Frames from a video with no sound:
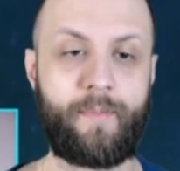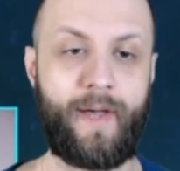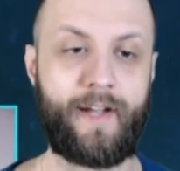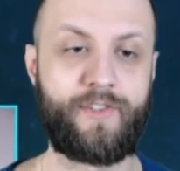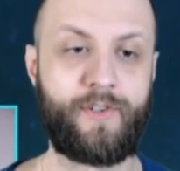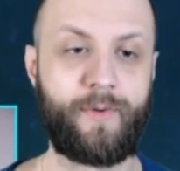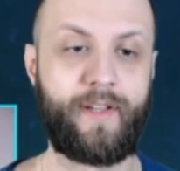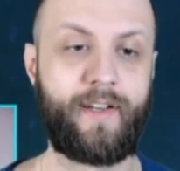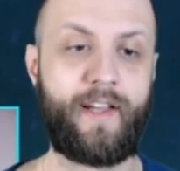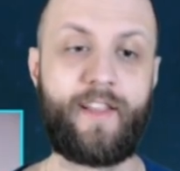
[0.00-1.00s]
back to
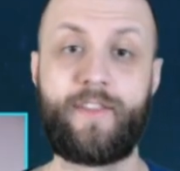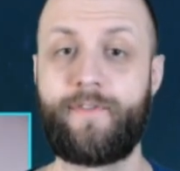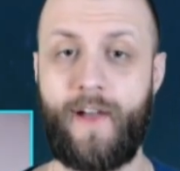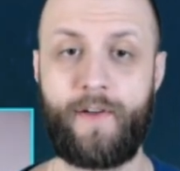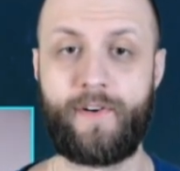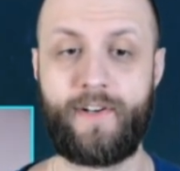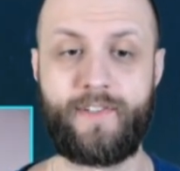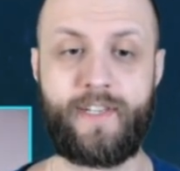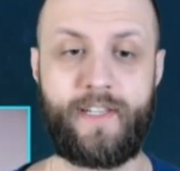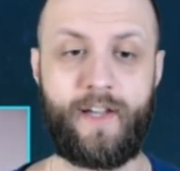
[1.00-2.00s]
it, the founder and
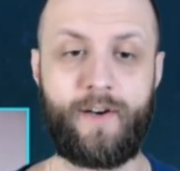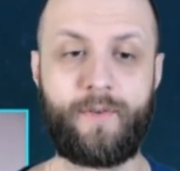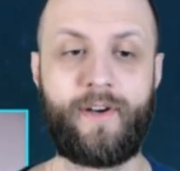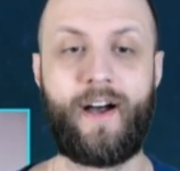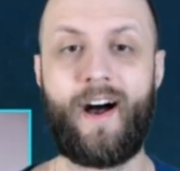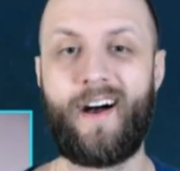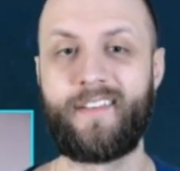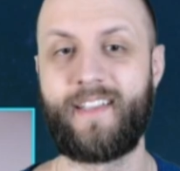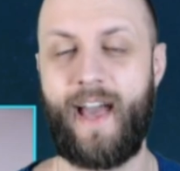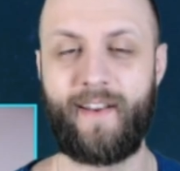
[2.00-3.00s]
CEO,
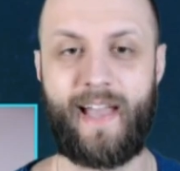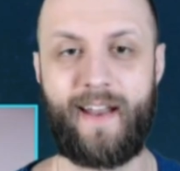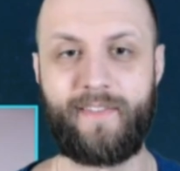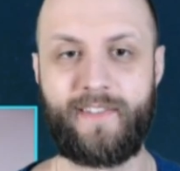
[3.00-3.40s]
kind of